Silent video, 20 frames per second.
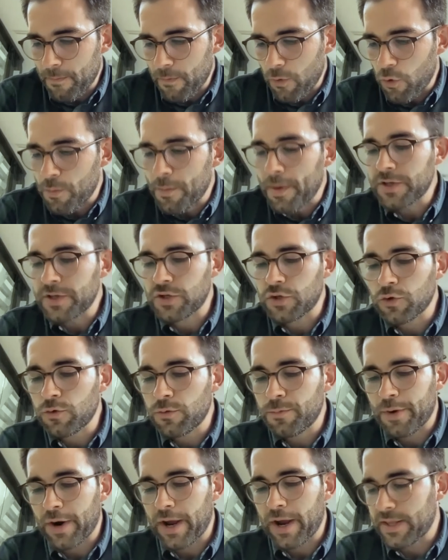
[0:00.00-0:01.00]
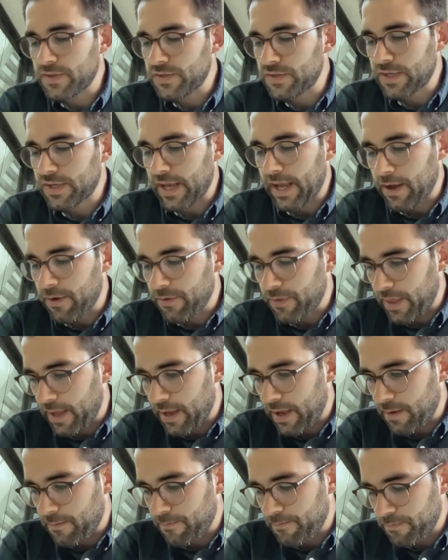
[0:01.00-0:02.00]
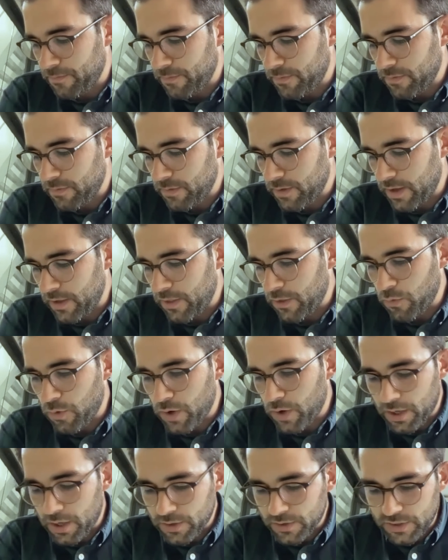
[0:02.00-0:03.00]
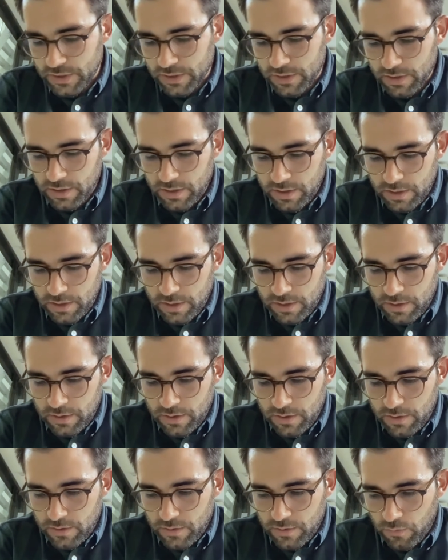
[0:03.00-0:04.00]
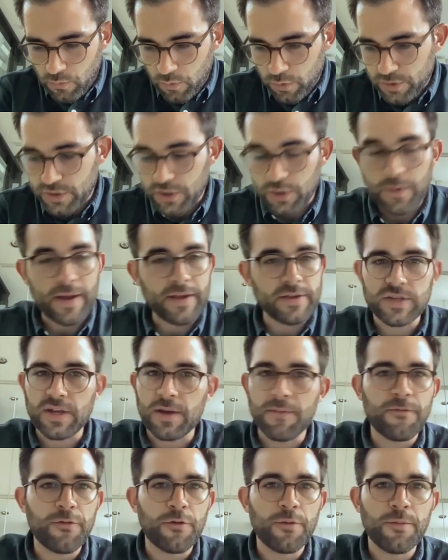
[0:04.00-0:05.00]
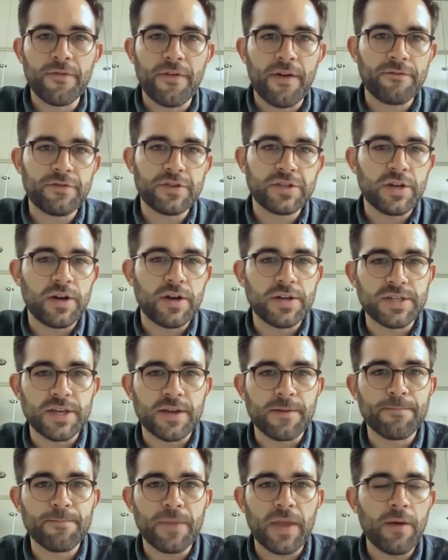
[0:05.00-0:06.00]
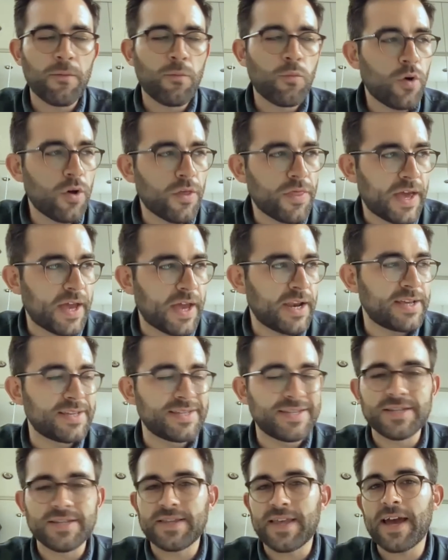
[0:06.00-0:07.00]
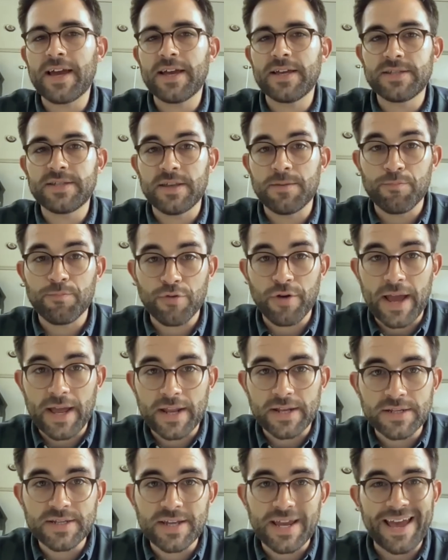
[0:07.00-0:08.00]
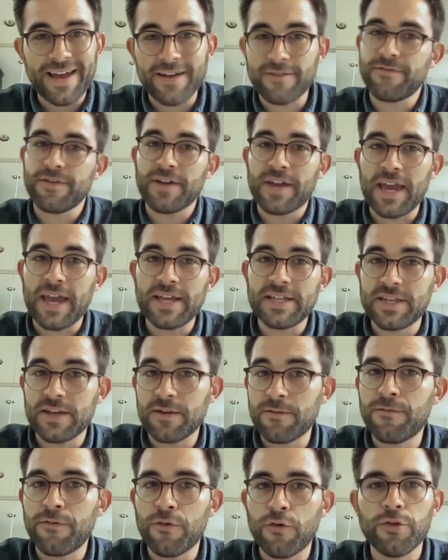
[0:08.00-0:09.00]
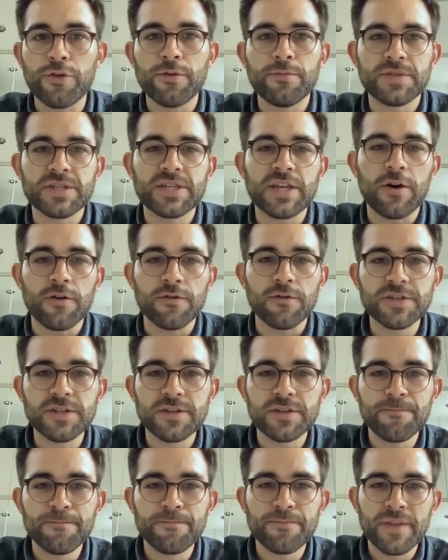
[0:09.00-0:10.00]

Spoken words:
almost all brands out there in the world will do some form of advertising. And what that is a brand advocating for themselves.